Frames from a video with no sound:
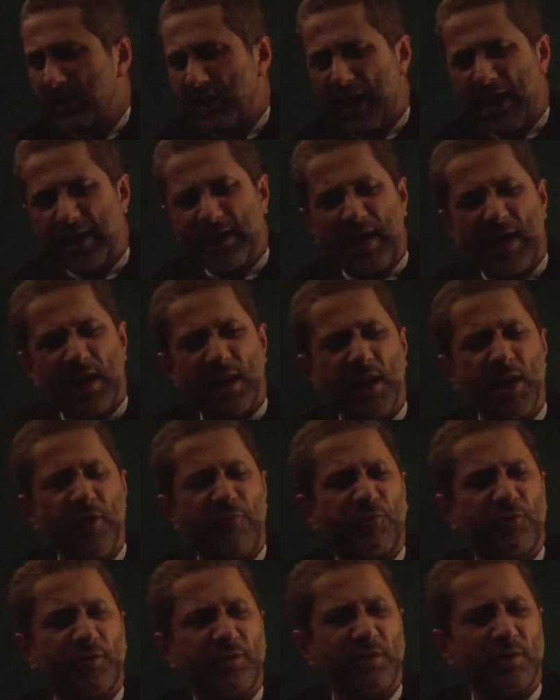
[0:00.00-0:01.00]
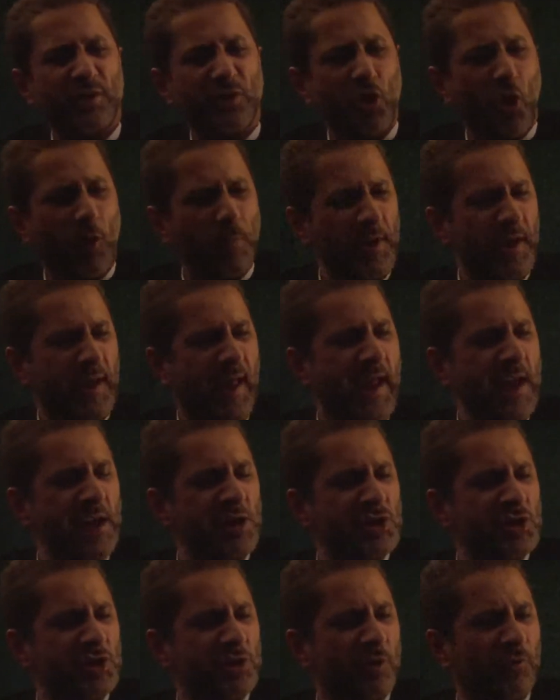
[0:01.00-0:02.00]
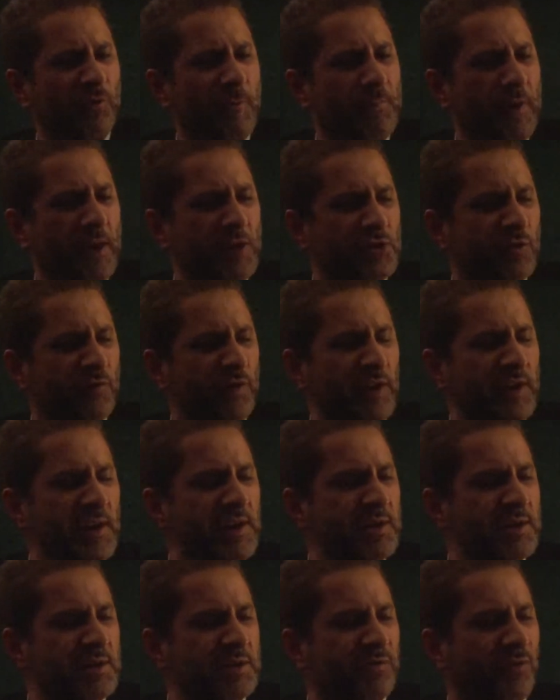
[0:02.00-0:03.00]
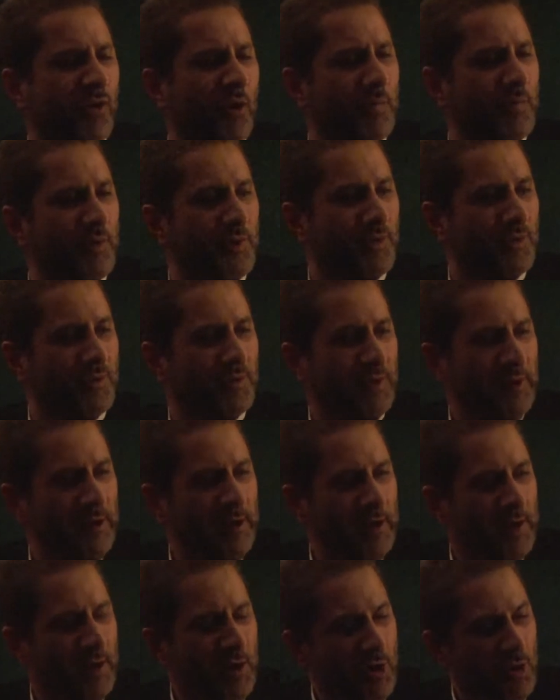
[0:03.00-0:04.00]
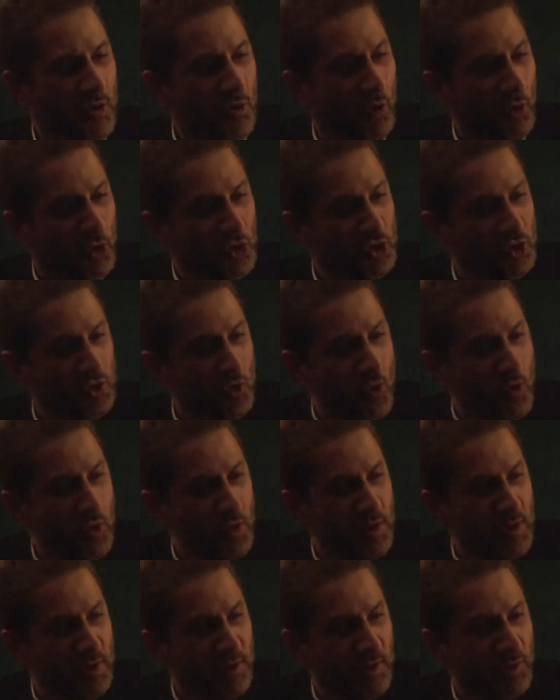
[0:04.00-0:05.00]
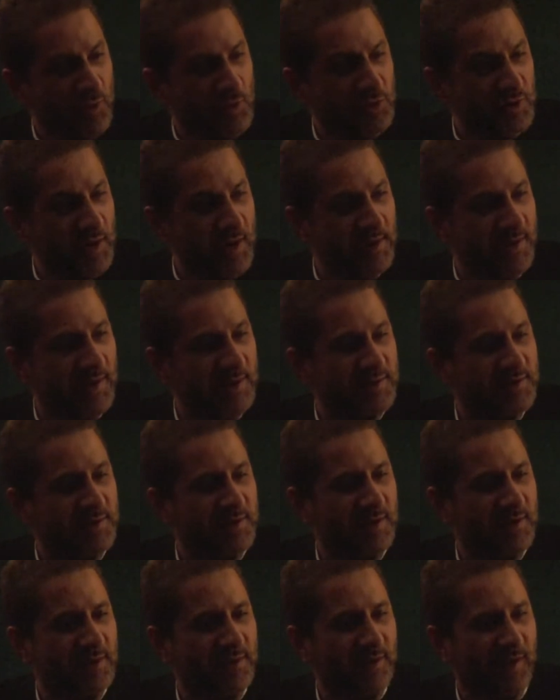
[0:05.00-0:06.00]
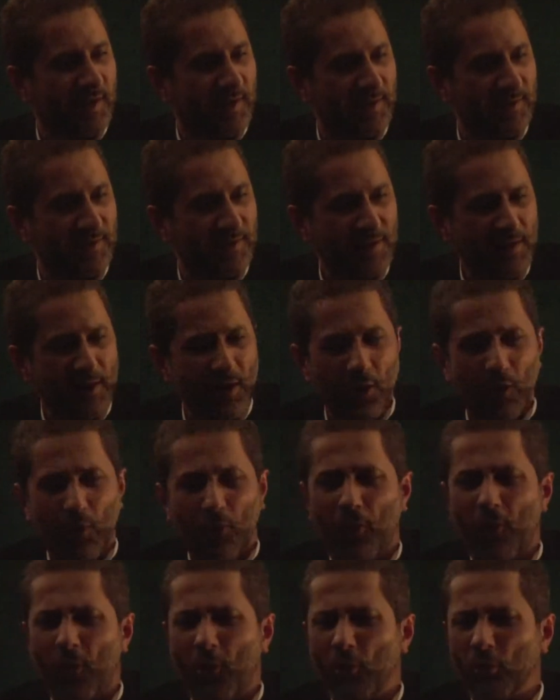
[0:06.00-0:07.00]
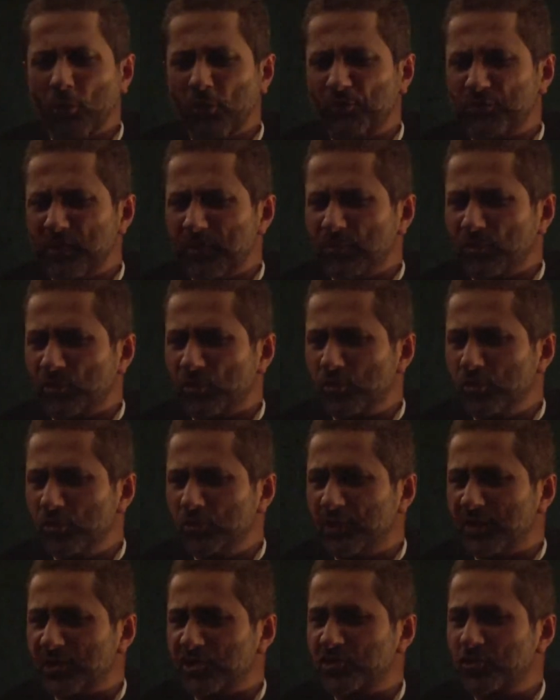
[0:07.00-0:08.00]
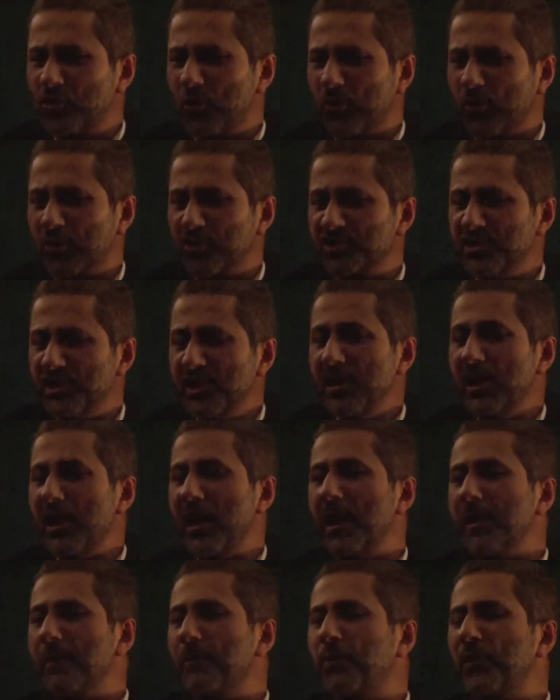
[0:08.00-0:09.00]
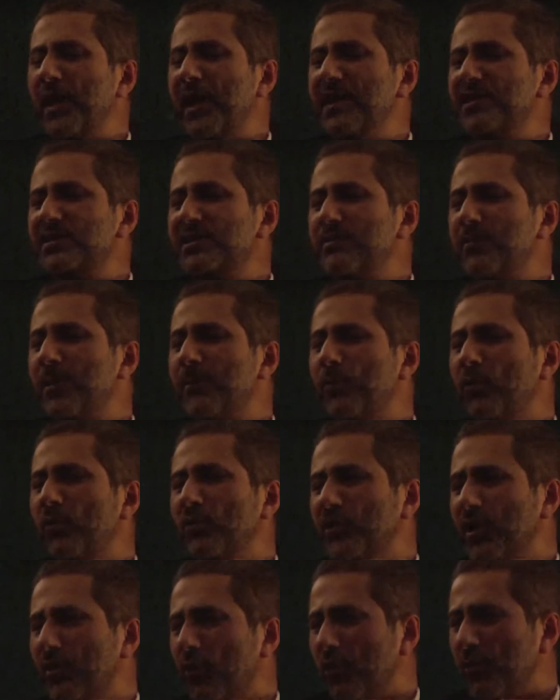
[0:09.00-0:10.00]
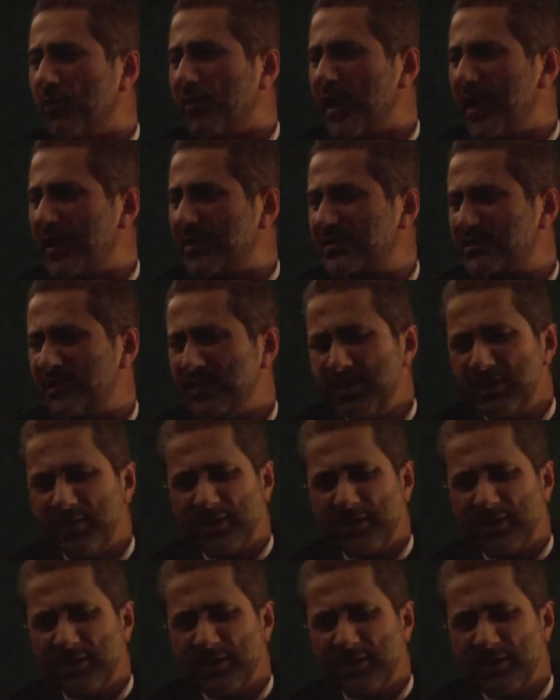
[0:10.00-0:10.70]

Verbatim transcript: And I lift the obligation of the Pledge of Allegiance from you. No sooner that Hussein had said that, all of them drew their swords and placed them upon their own necks.